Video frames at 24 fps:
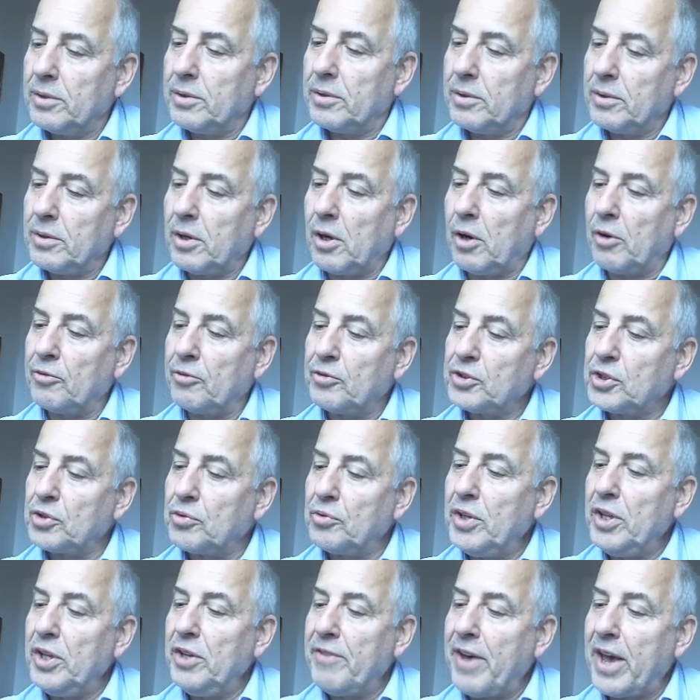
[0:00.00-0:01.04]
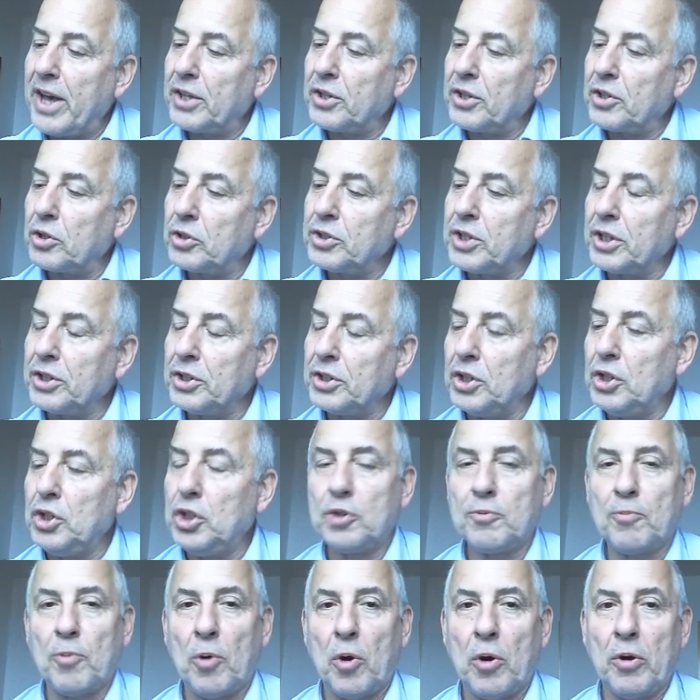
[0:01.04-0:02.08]
of 3 vectors at each
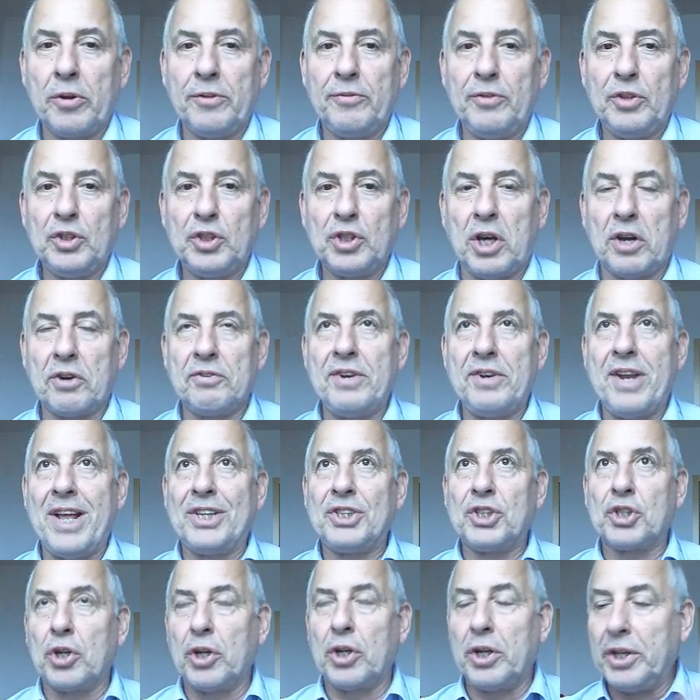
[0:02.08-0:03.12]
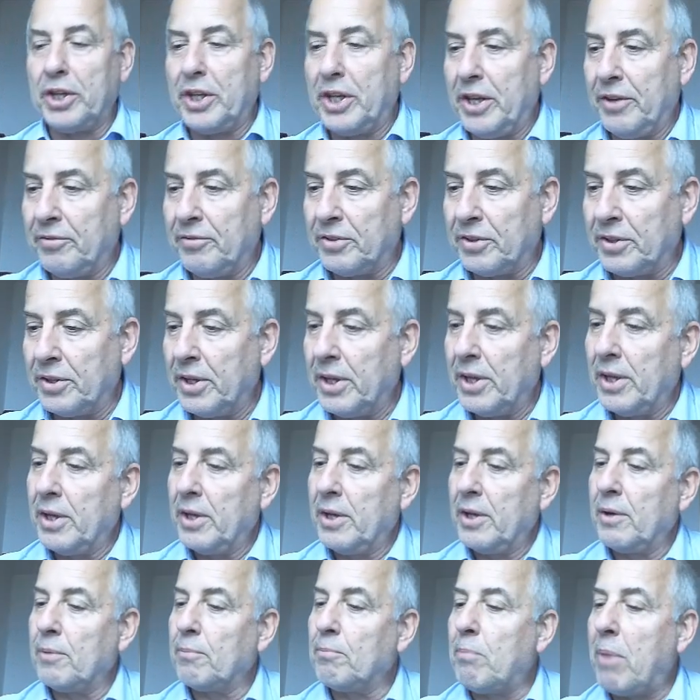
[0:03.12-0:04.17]
point, which are naturally given
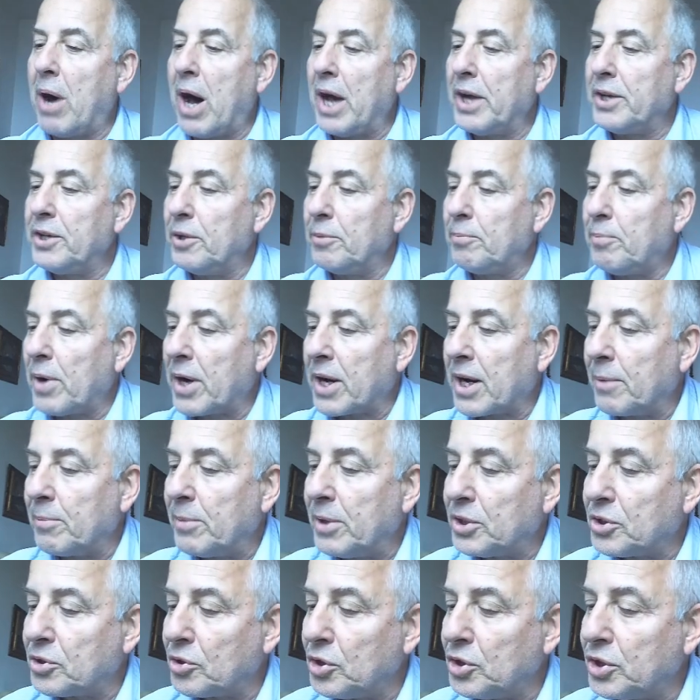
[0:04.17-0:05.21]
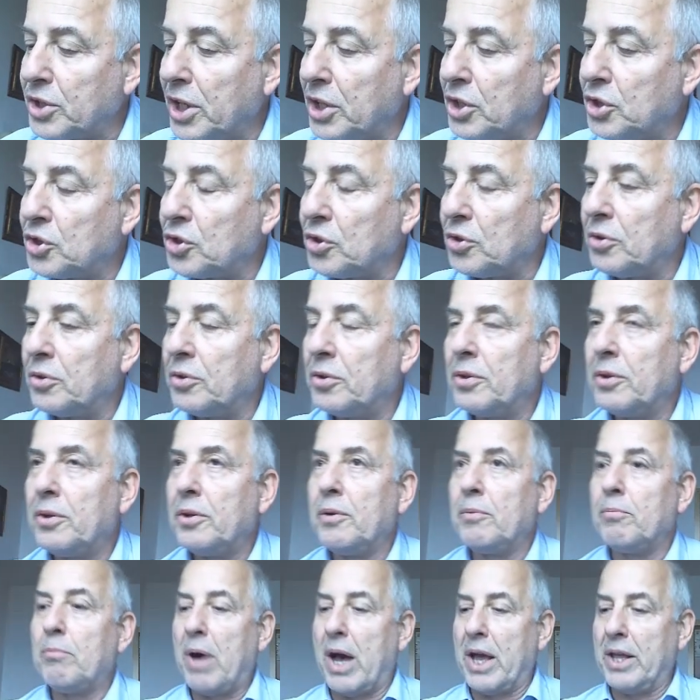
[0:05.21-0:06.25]
by the parameterization
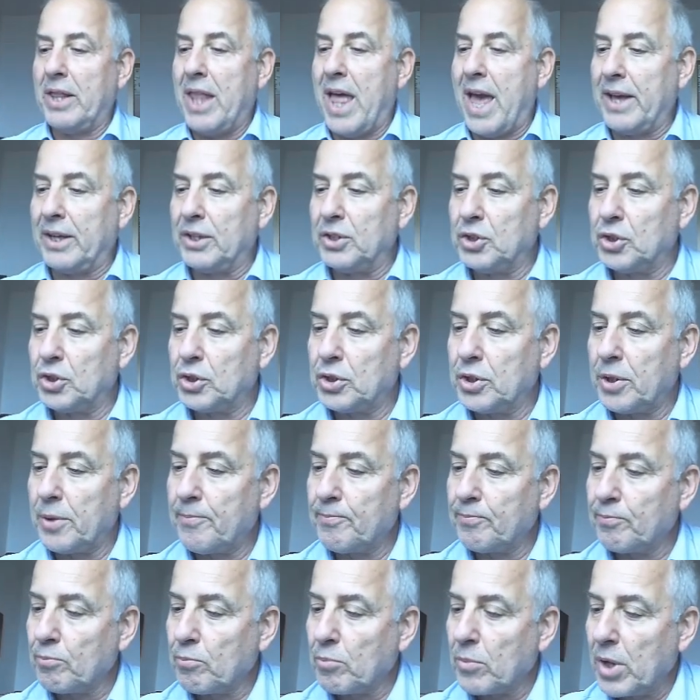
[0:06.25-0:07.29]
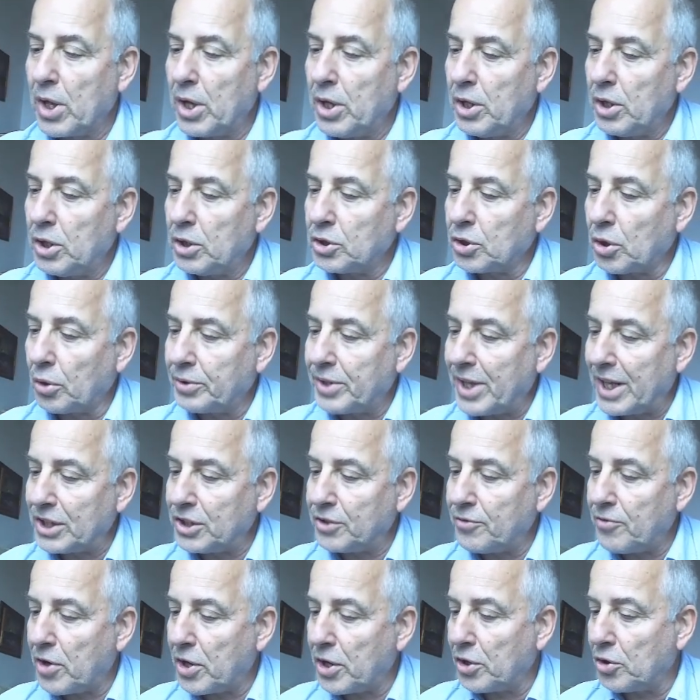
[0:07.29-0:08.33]
by length. So that's
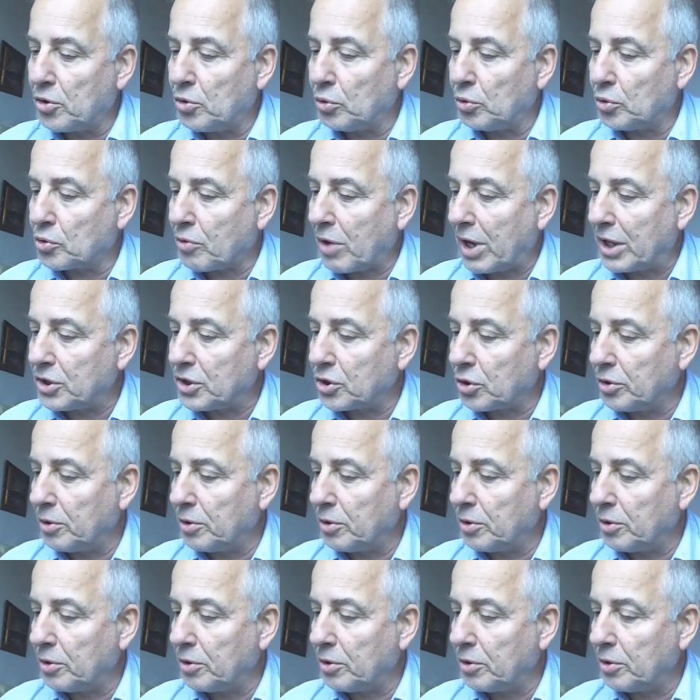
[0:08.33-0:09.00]
very good, right? So the